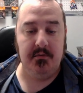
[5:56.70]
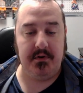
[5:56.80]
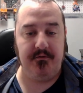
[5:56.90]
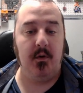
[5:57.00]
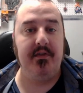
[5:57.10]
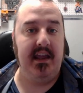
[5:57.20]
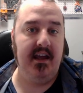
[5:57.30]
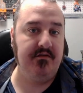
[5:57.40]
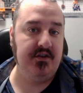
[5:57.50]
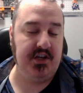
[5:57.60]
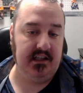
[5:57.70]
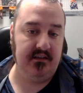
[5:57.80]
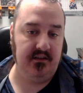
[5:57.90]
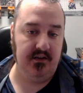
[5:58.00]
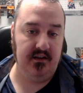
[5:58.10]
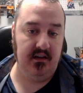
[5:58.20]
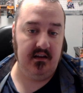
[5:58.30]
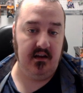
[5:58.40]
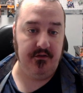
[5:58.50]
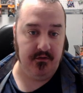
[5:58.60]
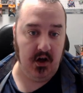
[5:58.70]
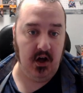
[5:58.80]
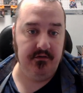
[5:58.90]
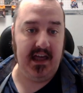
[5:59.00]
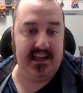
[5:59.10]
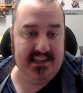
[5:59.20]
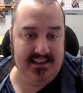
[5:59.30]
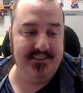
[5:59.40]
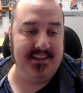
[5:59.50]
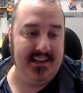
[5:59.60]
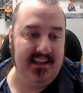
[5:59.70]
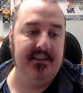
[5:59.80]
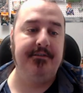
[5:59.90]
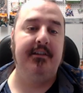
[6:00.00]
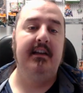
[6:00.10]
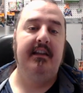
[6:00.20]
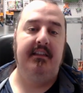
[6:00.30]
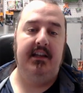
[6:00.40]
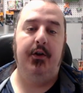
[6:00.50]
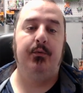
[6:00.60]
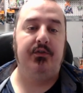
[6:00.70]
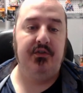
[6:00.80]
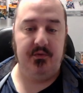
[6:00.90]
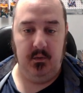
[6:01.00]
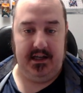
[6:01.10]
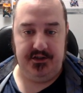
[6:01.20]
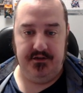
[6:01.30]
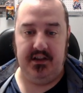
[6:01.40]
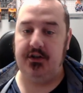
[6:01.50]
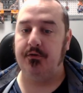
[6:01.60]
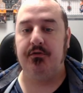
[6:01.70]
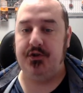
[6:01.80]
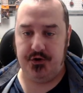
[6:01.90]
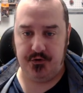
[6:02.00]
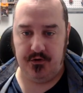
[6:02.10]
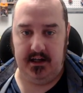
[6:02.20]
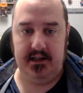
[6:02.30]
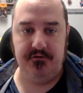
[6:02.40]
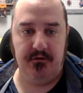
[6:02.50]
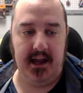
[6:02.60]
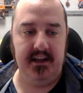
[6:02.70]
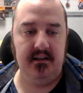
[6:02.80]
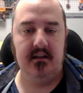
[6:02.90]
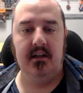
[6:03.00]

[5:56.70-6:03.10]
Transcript: before they have the chance to evolve. That is if they don't switch, if they don't retreat, right?